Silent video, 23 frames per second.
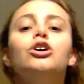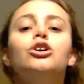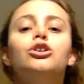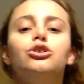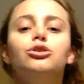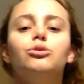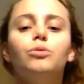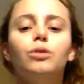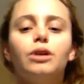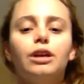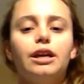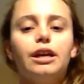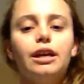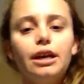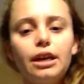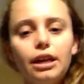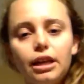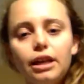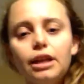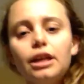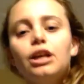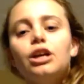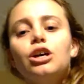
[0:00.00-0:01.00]
You want to hit
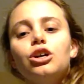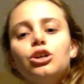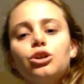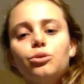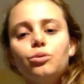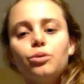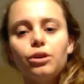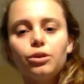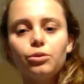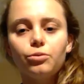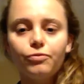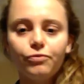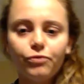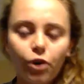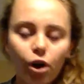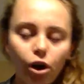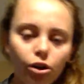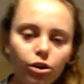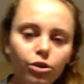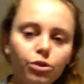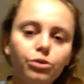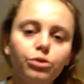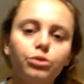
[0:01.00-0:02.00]
it, you want to
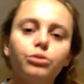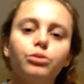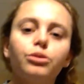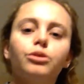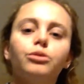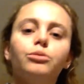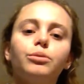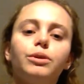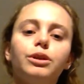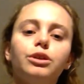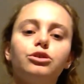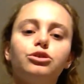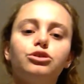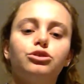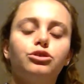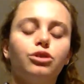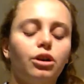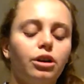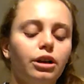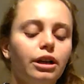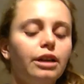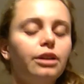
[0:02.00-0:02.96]
follow through real strong,